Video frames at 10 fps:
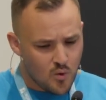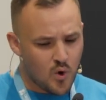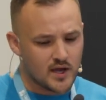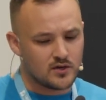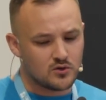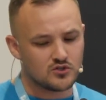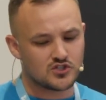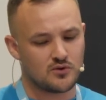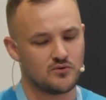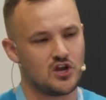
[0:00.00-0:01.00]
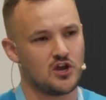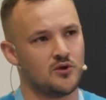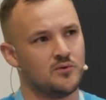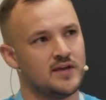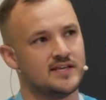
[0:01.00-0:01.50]
What he also
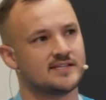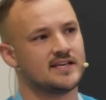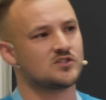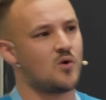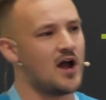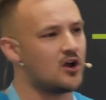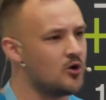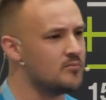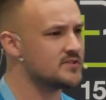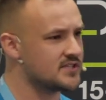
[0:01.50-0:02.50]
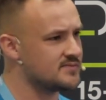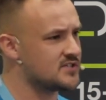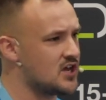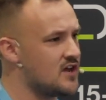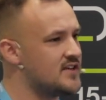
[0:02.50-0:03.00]
knew is that it's quite a cumbersome
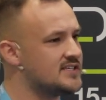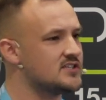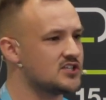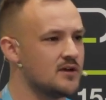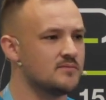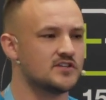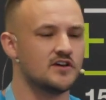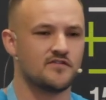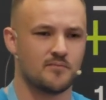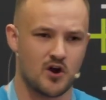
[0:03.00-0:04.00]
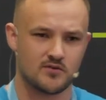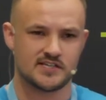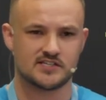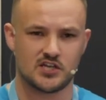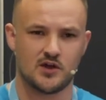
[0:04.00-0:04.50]
service in terms of the
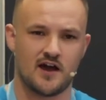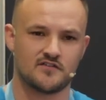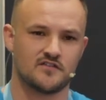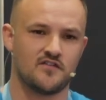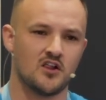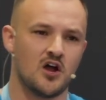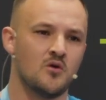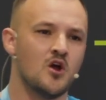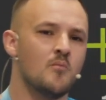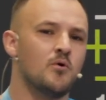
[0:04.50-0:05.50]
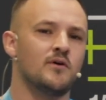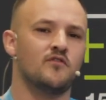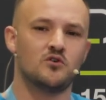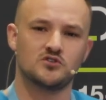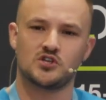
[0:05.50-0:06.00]
process that you have to follow, but with
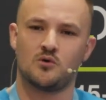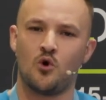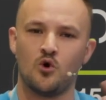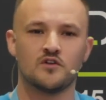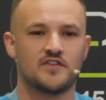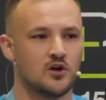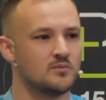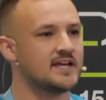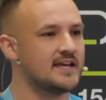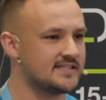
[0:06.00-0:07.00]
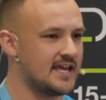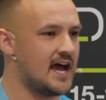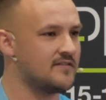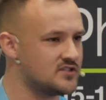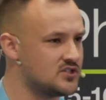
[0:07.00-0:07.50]
also all of the updates that you
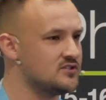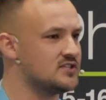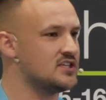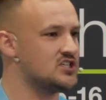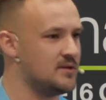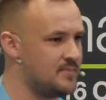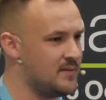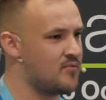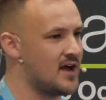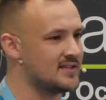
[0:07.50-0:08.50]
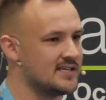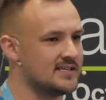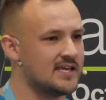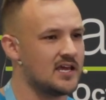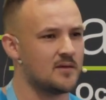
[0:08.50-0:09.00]
have to do to the GP
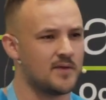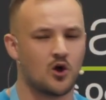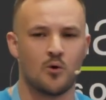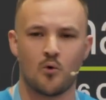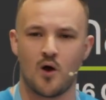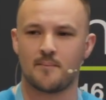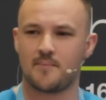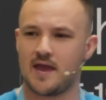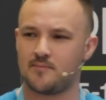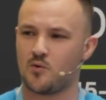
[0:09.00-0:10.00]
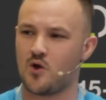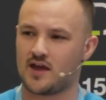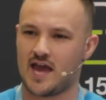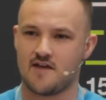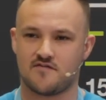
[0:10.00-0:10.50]
practice, it can become quite
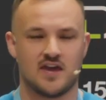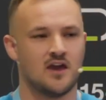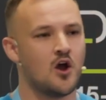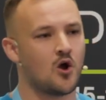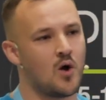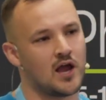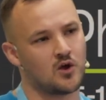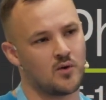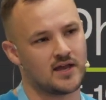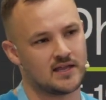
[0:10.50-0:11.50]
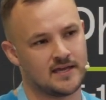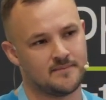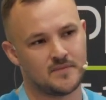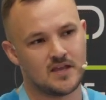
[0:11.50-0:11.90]
paperwork heavy quite quickly.